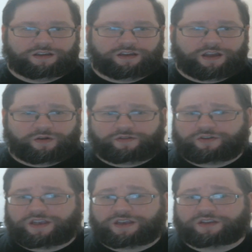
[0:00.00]

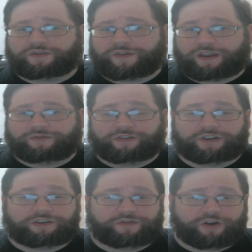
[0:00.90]
However, he is
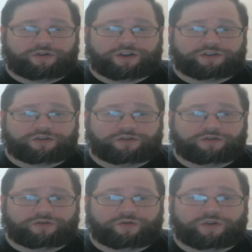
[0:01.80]
faithfully devoted
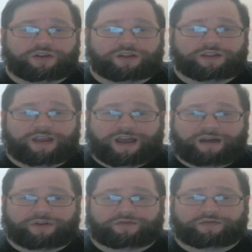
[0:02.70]
to the
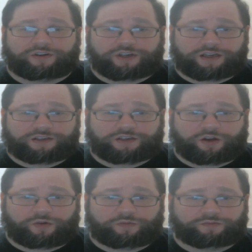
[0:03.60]
abbot Francesco.